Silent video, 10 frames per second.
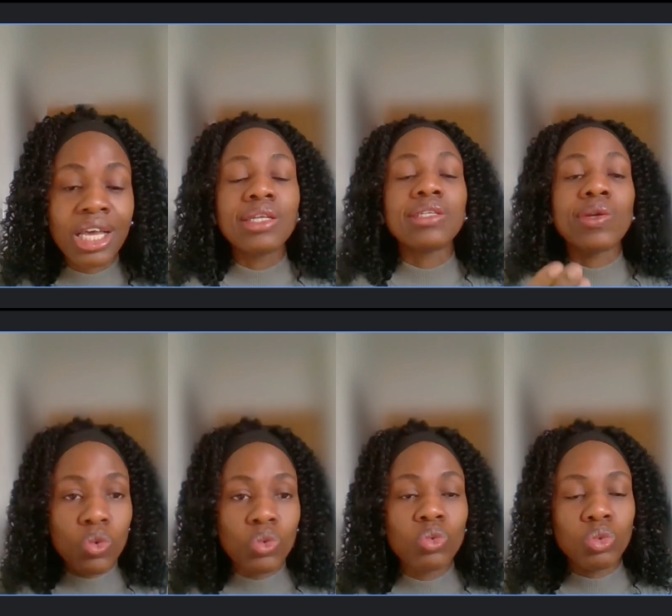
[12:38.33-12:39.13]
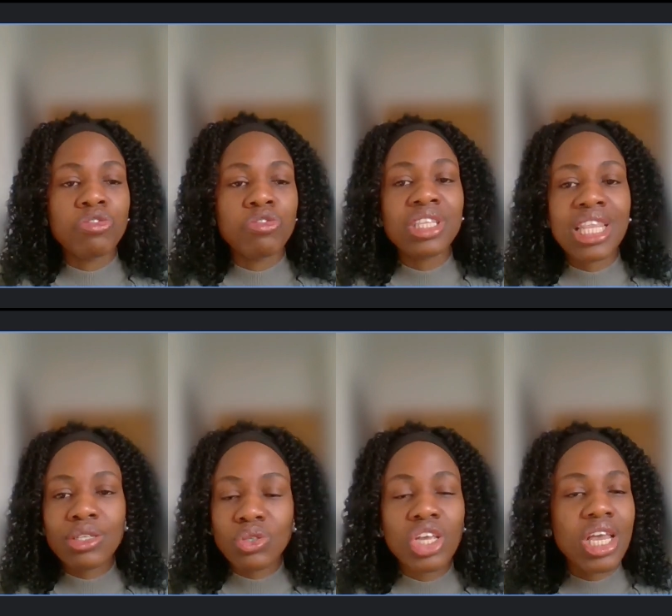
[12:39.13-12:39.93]
they will feed that,
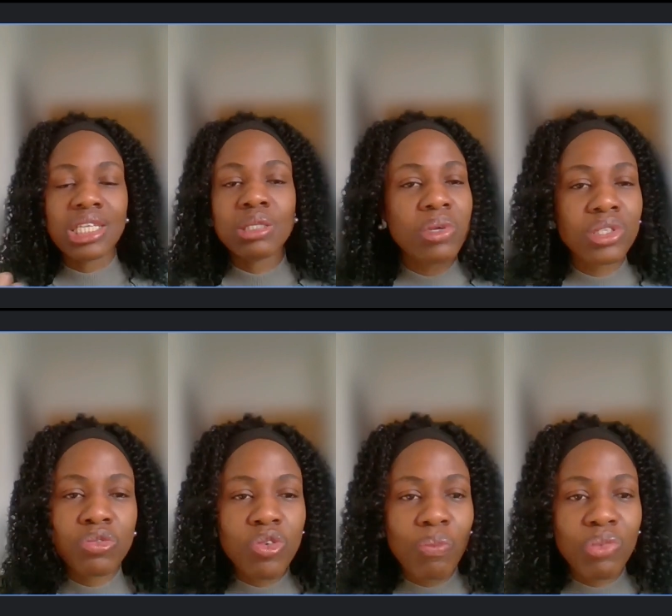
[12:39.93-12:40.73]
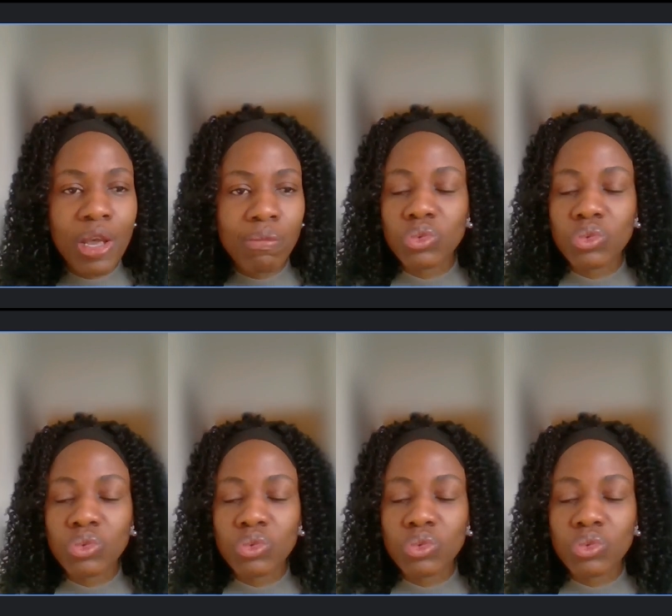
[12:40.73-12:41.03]
okay, you're expecting from them.